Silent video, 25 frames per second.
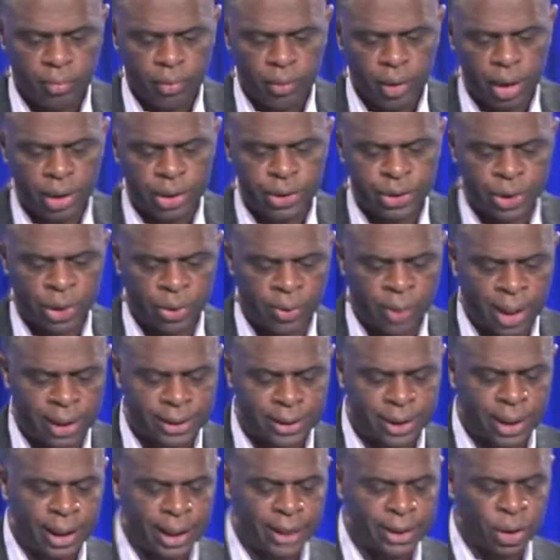
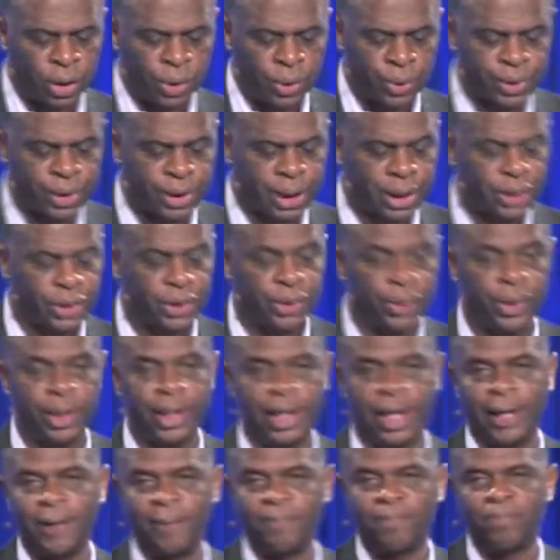Generosity. That's Luke
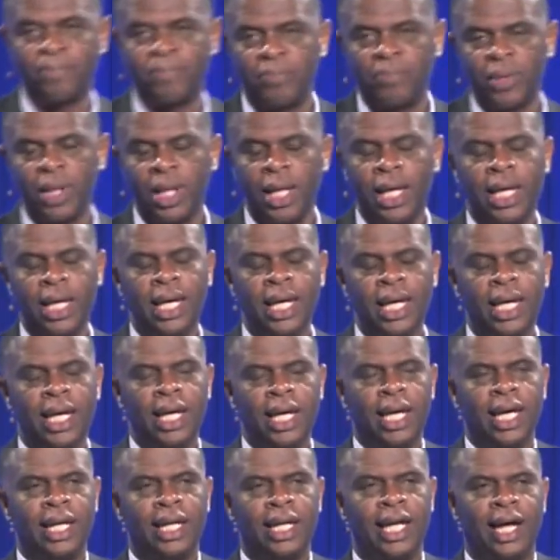6:38.
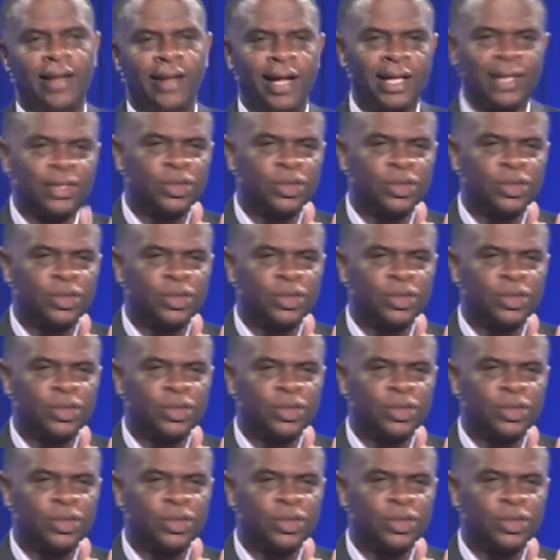Now that's the